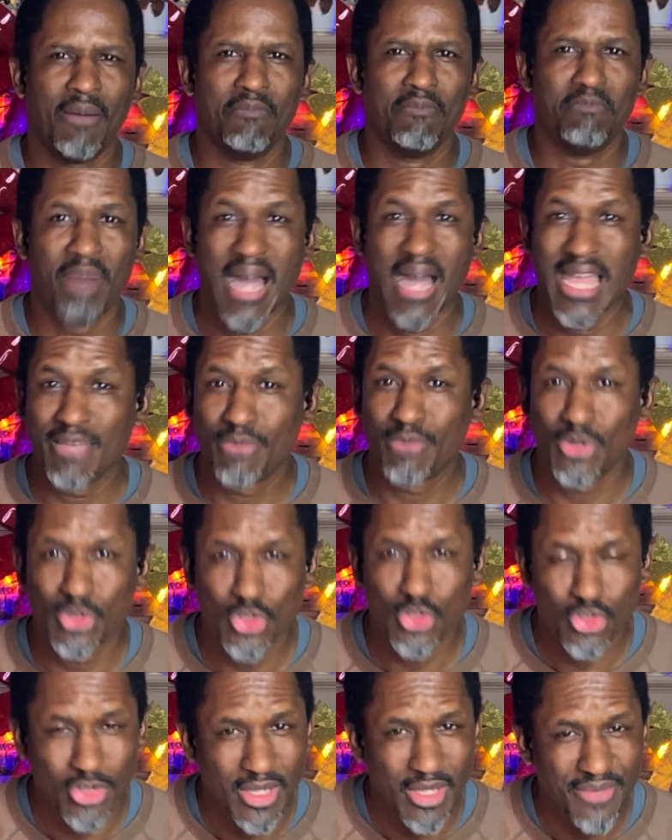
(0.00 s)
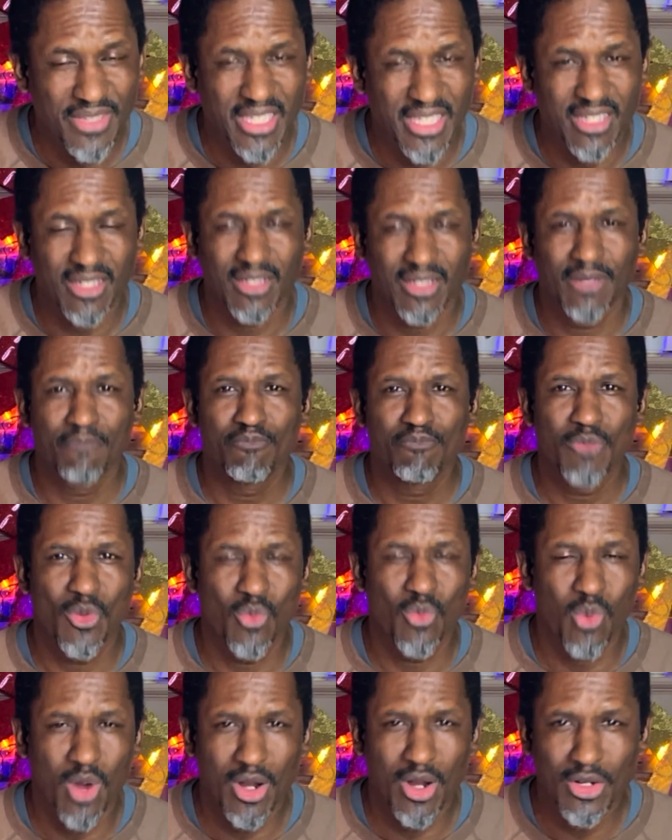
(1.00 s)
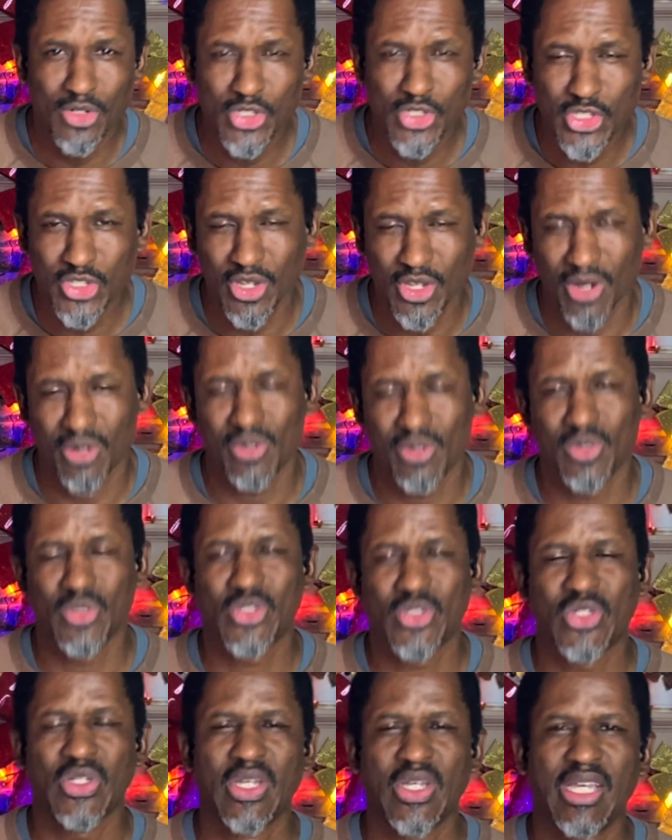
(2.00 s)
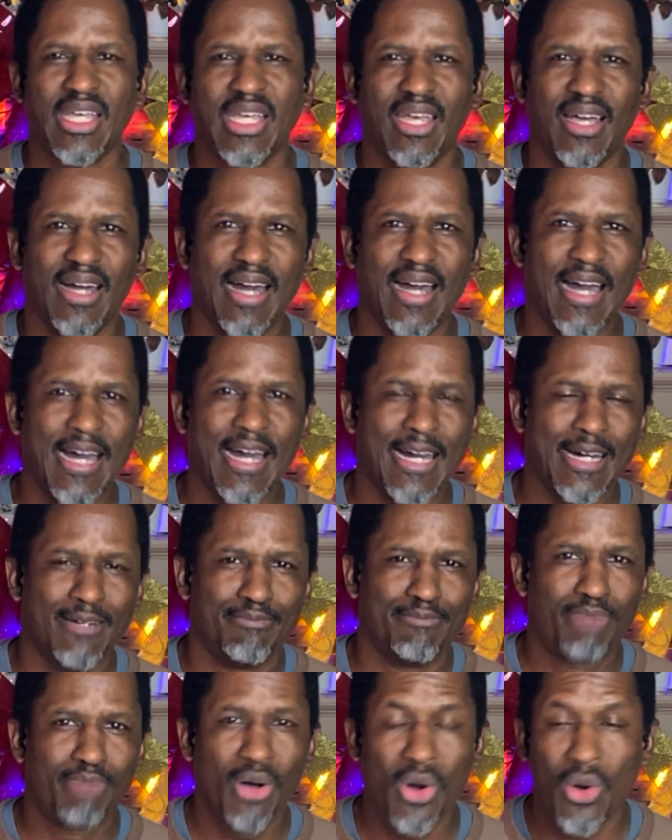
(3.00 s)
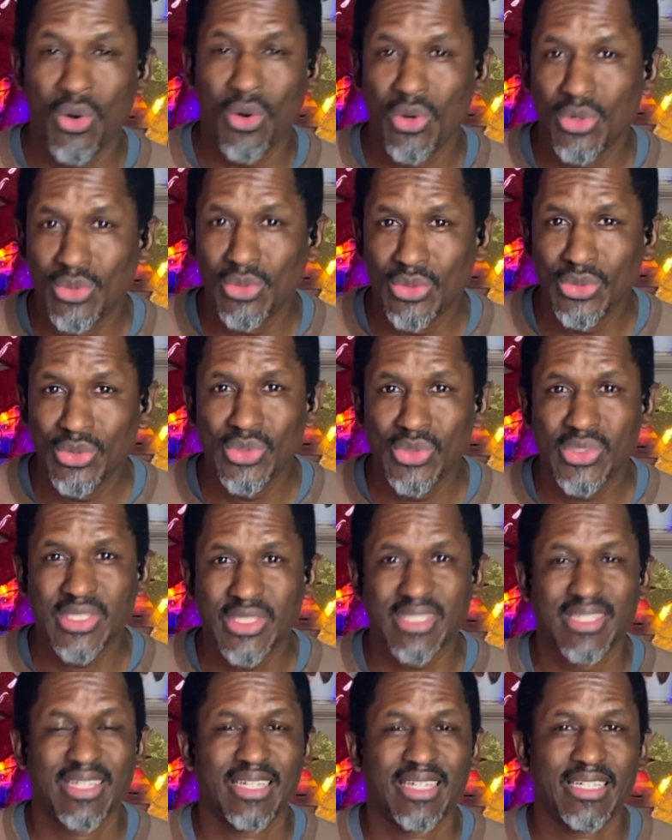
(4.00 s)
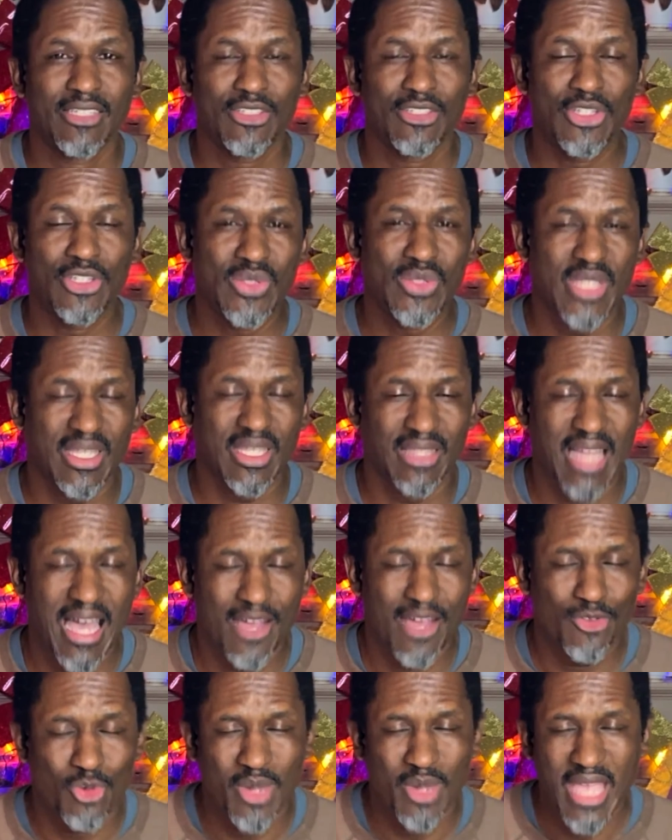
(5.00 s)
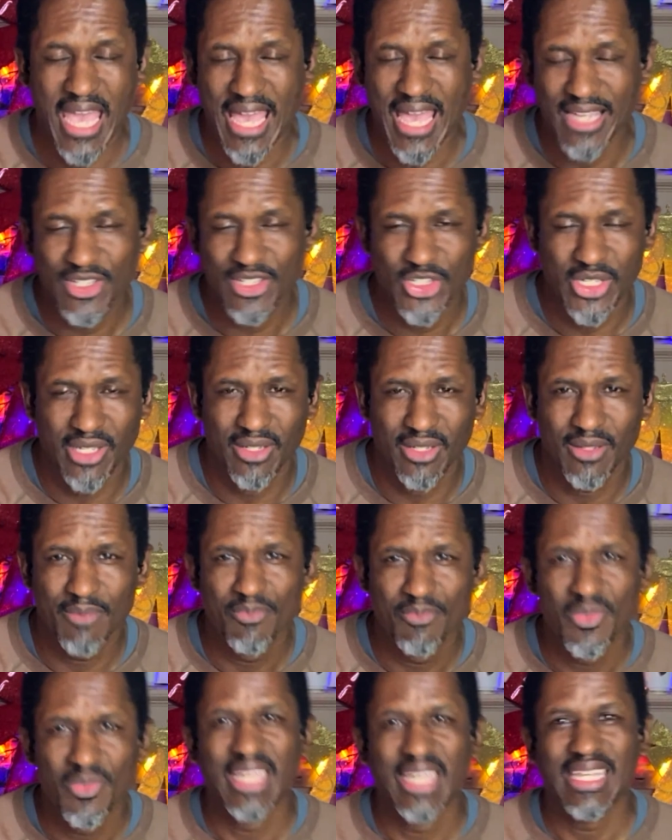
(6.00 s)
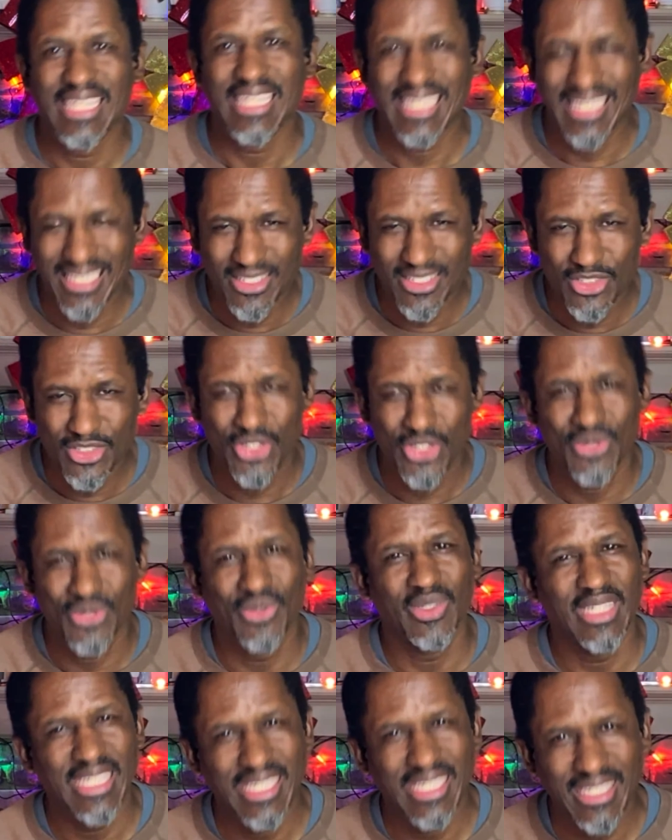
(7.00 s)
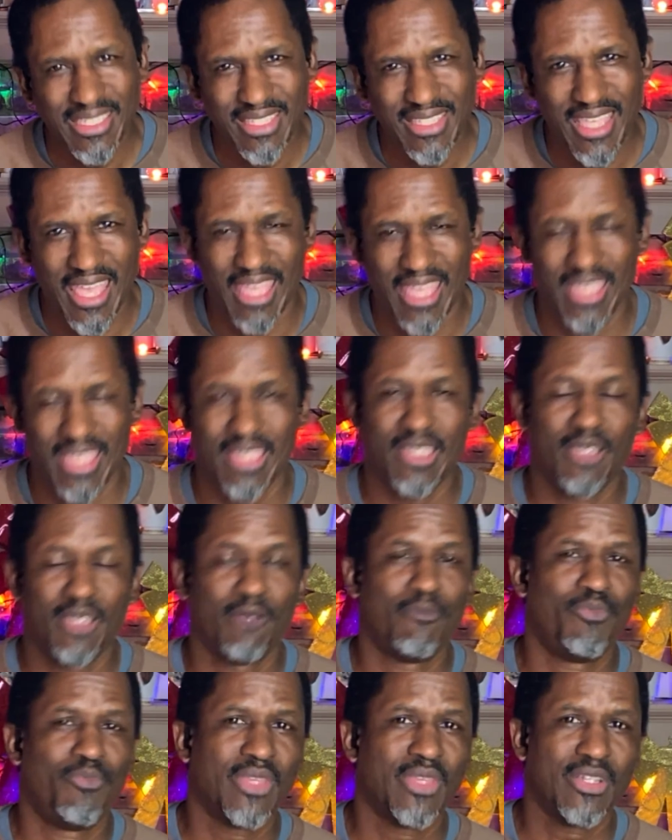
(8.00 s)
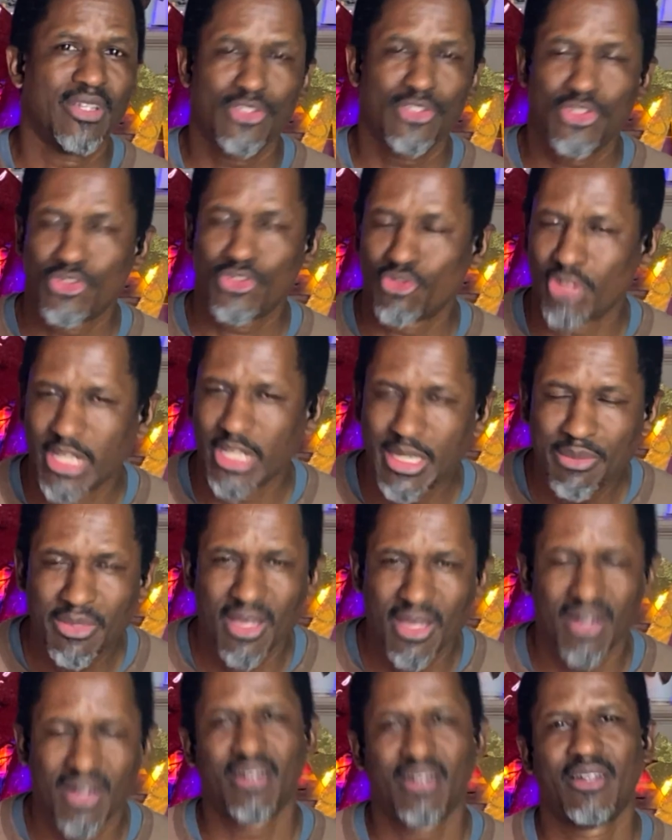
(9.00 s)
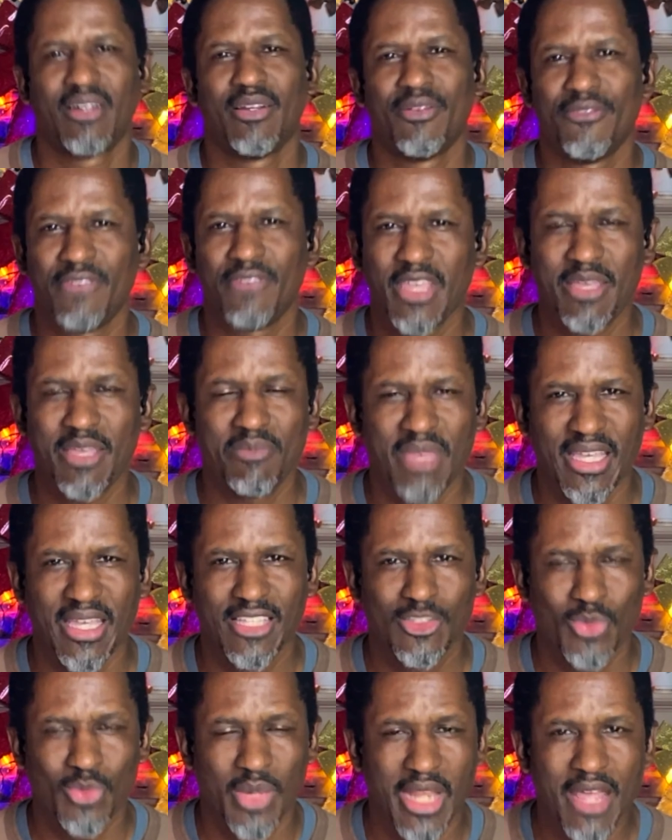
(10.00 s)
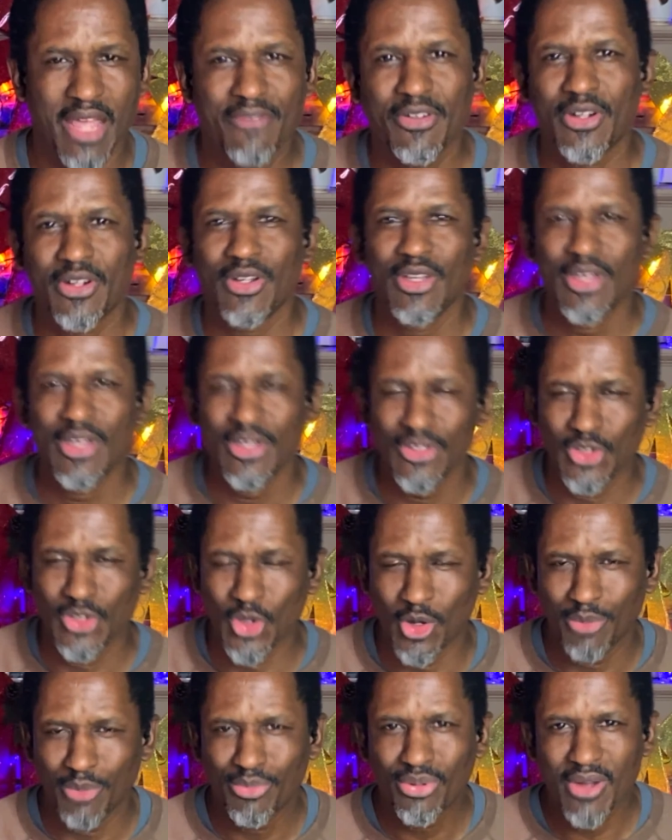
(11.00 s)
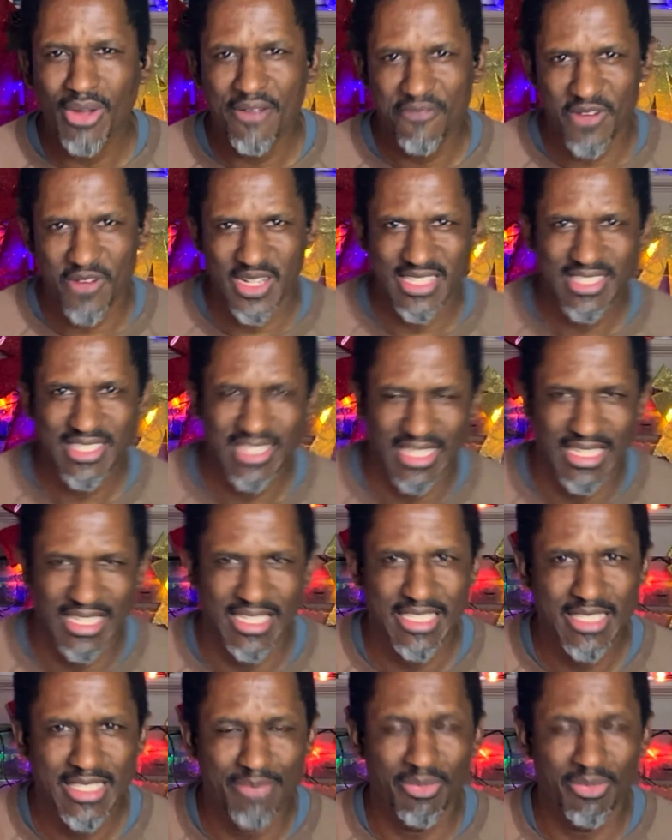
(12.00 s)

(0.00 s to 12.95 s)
Bible trivia, word search, polls using live reaction into Ecamm, StreamYard, vMix, whatever your preference is.